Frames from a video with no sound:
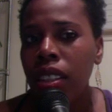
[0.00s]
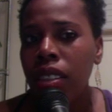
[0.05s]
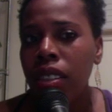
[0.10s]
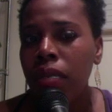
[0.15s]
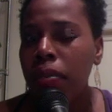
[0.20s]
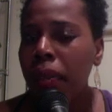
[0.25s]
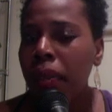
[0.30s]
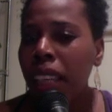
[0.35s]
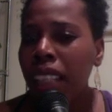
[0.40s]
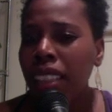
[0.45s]

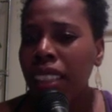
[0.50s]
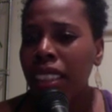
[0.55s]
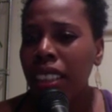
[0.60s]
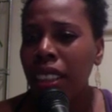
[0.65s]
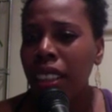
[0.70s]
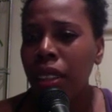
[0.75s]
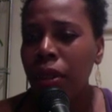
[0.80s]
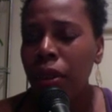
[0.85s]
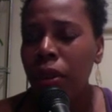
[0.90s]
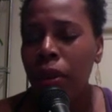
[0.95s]
speaks to
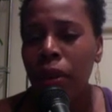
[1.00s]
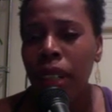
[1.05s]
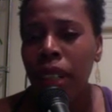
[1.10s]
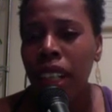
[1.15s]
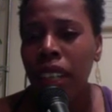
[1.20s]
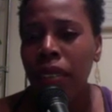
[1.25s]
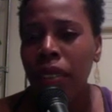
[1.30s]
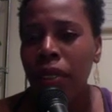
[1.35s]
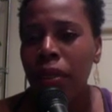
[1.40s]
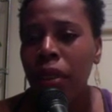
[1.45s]
you or
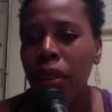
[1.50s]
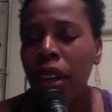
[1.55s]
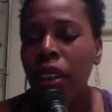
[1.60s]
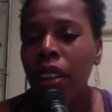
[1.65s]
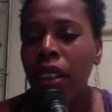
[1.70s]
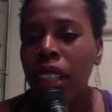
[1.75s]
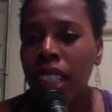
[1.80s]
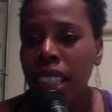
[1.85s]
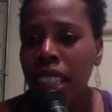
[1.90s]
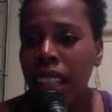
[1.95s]
whatever, well,
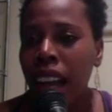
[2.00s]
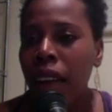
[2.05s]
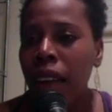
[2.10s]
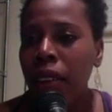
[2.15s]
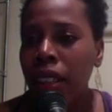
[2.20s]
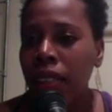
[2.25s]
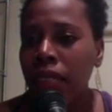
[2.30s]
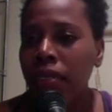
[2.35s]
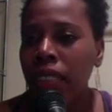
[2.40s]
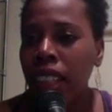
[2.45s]
is how
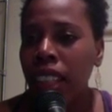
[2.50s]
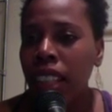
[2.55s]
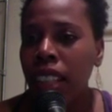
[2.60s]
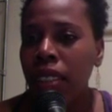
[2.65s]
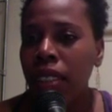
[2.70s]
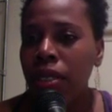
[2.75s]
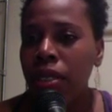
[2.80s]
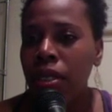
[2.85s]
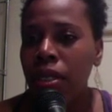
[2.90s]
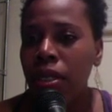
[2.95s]
he
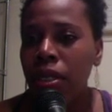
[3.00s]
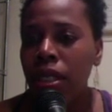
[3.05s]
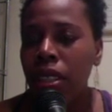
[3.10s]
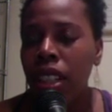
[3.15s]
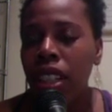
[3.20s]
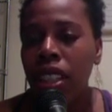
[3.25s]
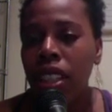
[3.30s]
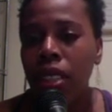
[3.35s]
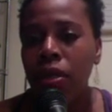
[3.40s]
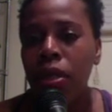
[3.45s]
feels.
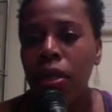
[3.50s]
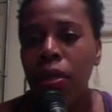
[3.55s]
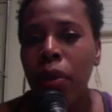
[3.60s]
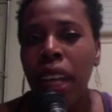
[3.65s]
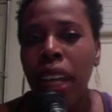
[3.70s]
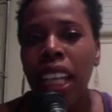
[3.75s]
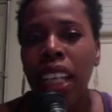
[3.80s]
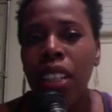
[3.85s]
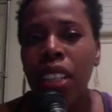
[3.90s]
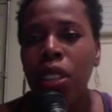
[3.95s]
The
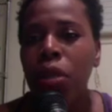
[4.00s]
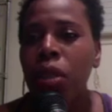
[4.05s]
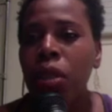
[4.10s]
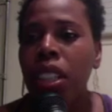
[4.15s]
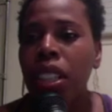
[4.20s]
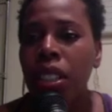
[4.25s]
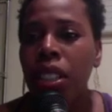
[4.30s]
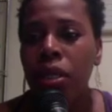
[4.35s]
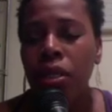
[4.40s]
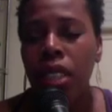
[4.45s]
way he
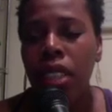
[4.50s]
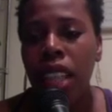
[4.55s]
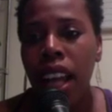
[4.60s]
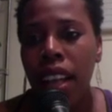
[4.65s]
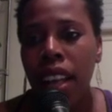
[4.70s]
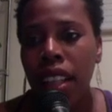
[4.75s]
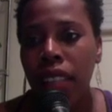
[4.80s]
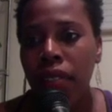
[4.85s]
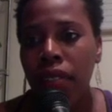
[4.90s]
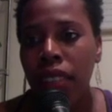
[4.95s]
treats you is
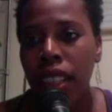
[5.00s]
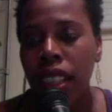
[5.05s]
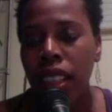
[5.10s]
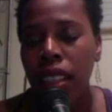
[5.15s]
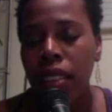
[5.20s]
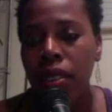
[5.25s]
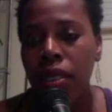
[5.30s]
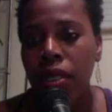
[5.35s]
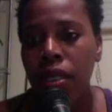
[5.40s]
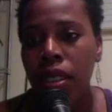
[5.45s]
how he
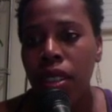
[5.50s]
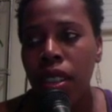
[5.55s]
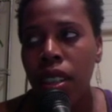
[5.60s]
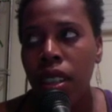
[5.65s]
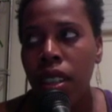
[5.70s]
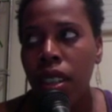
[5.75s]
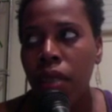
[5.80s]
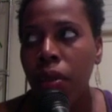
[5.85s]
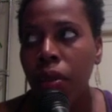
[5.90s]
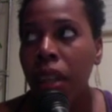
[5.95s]
feels.
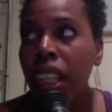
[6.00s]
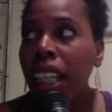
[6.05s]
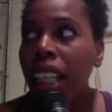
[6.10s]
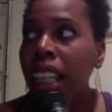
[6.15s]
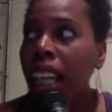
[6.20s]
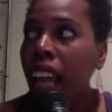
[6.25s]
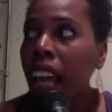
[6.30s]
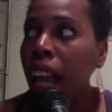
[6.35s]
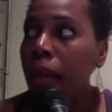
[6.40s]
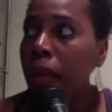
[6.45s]
Well, he
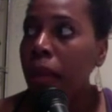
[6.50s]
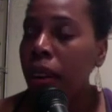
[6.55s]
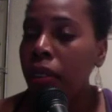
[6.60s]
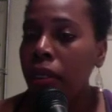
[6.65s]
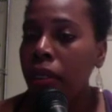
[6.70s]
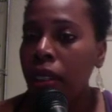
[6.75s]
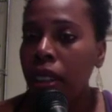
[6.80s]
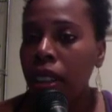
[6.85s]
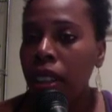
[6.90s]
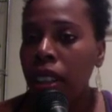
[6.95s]
came
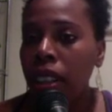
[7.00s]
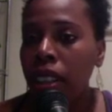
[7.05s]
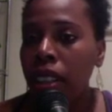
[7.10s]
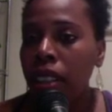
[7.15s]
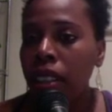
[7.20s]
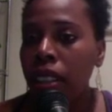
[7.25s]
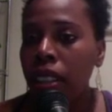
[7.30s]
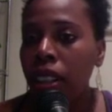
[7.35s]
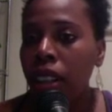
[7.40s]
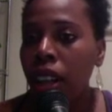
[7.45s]
over here,
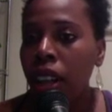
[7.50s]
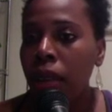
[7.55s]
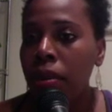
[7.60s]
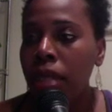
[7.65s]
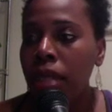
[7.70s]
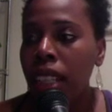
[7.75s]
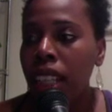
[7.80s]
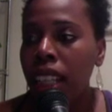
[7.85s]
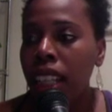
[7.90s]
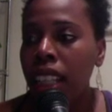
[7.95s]
you know what I'm
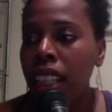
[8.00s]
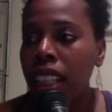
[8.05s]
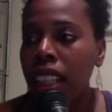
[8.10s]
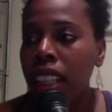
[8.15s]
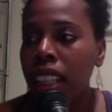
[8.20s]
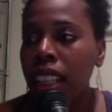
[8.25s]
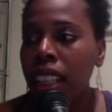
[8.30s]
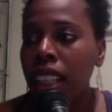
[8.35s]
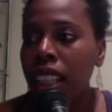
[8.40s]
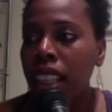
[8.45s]
saying?
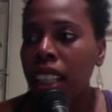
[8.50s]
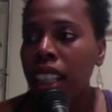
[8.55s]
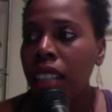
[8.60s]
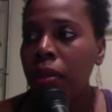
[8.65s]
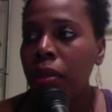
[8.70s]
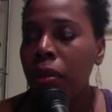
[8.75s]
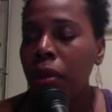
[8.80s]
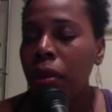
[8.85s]
It